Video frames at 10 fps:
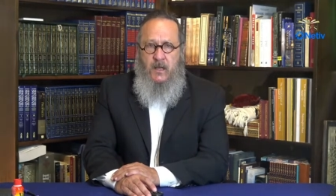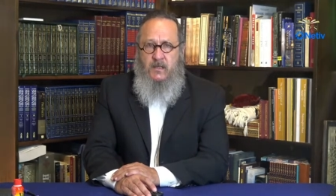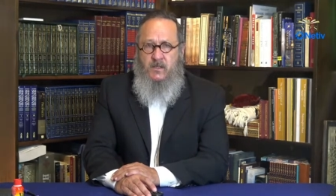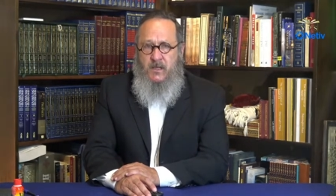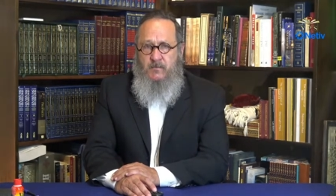
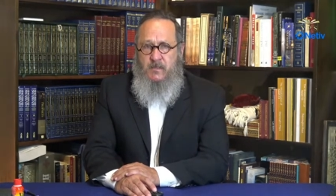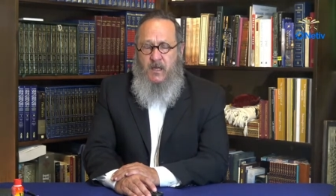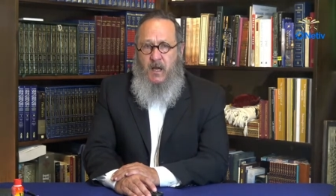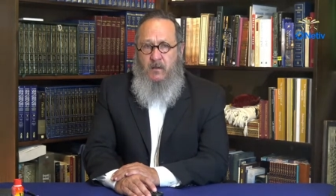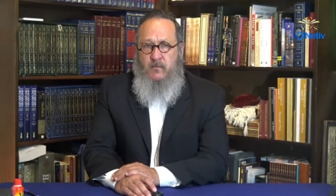At the same
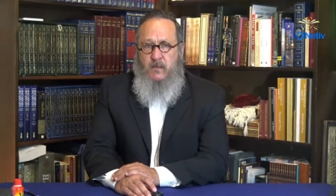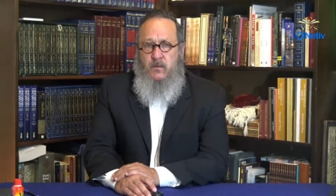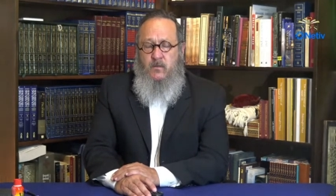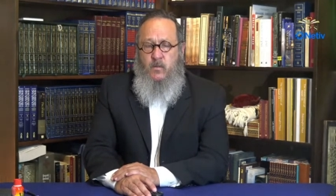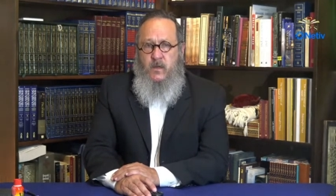time,
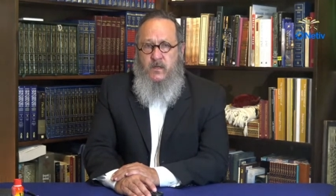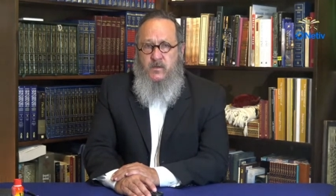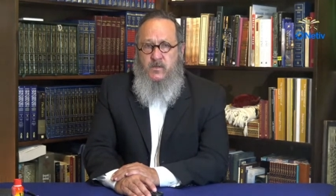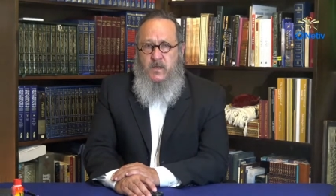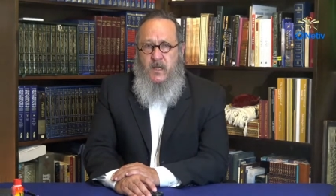we
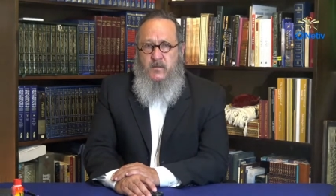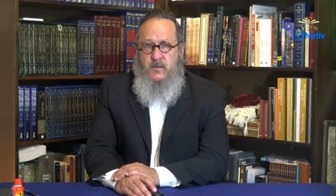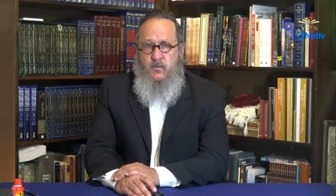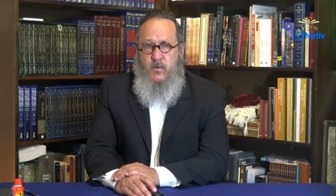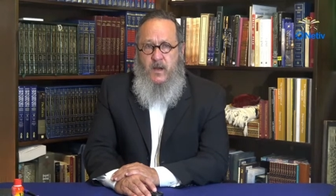understand
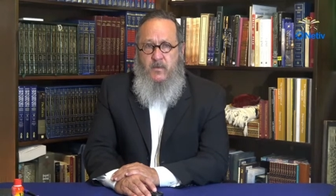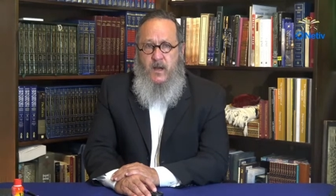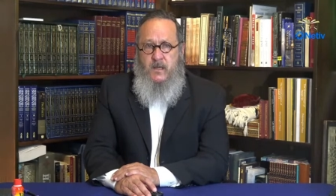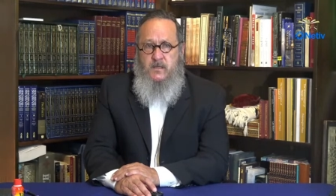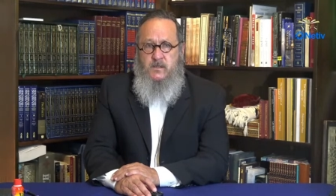that
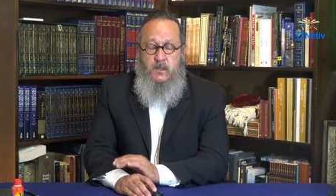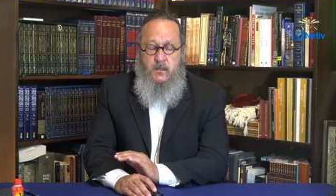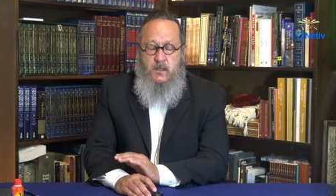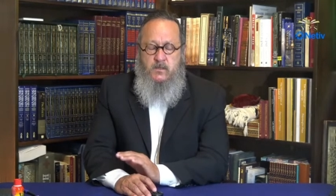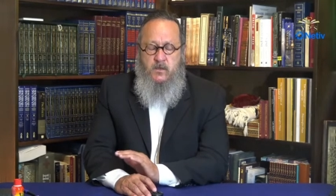rabbis,
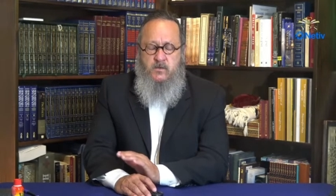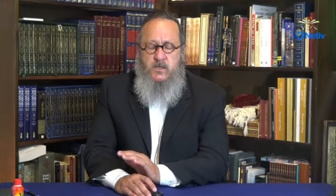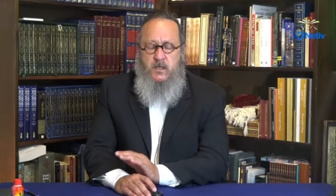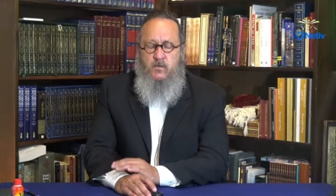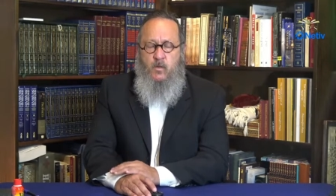there's
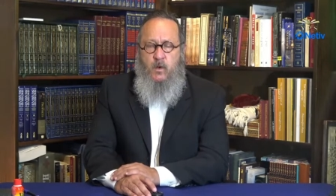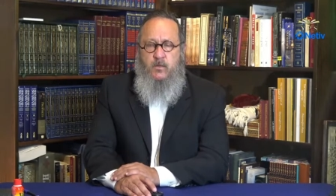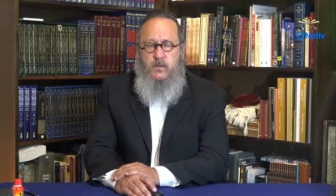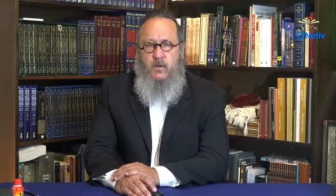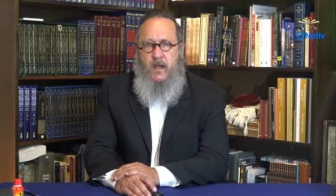nothing wrong
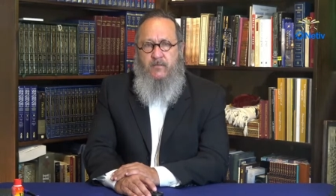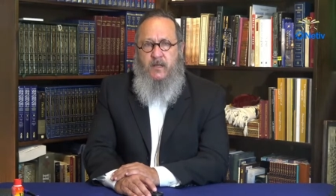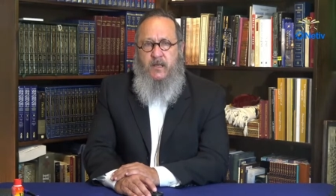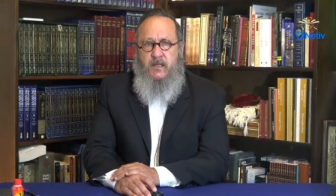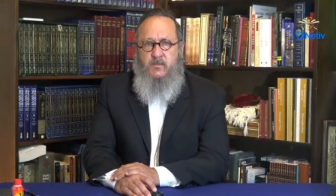with you
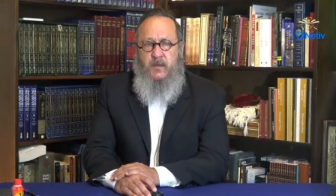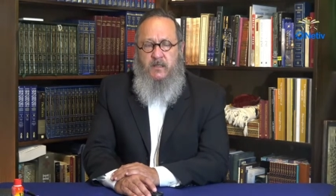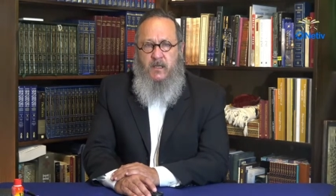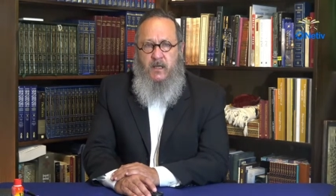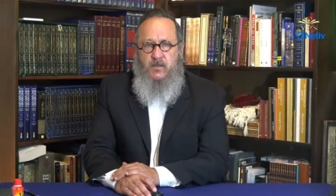having an
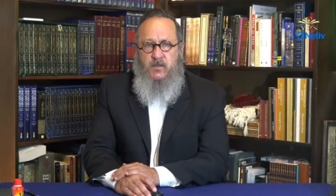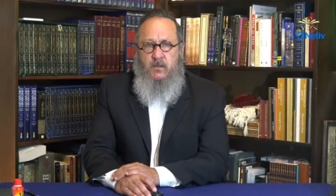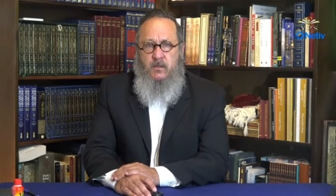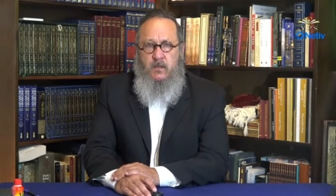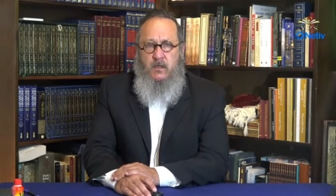
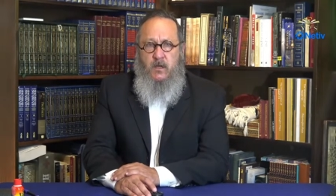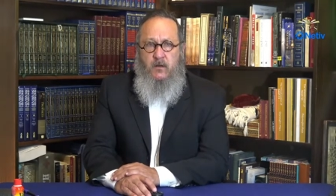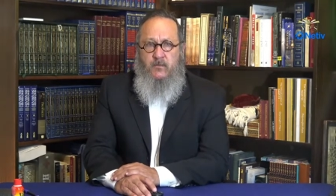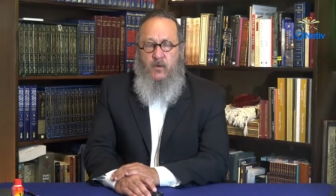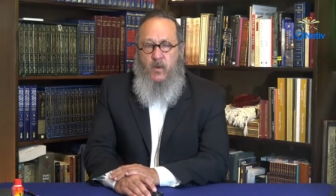expectation
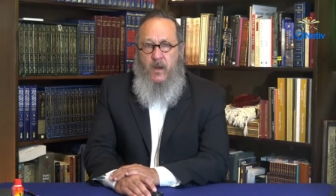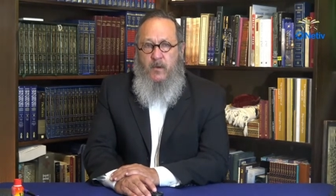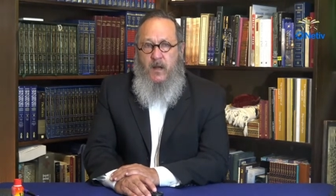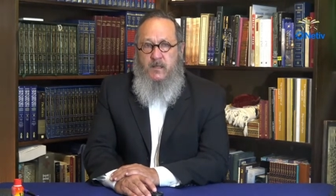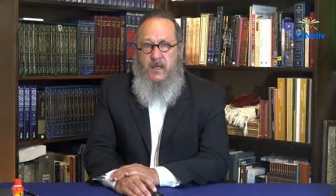of your
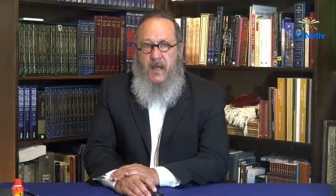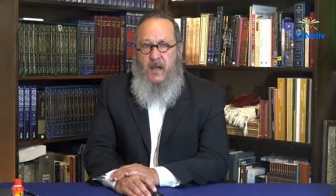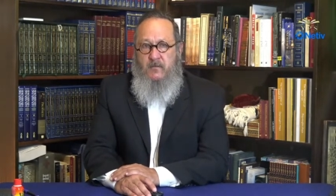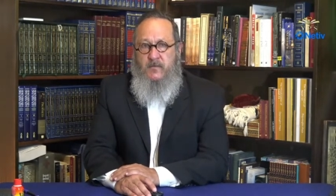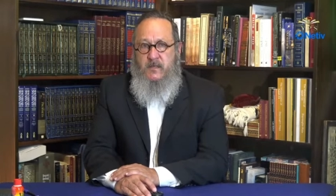rabbi to
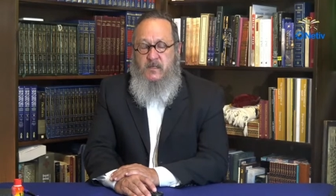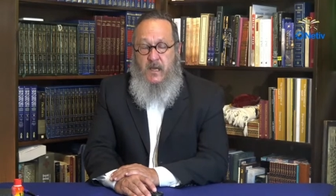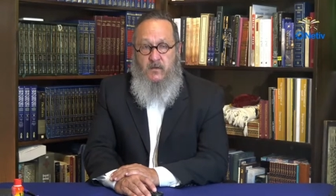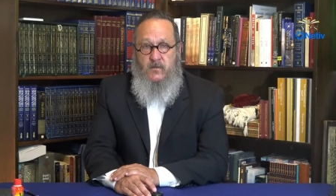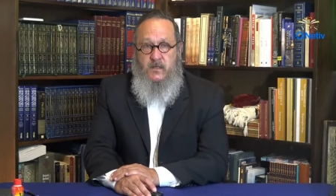have
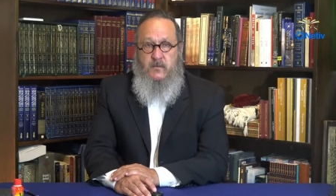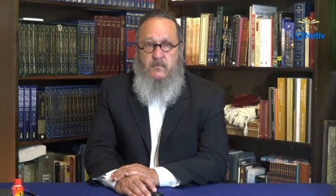integrity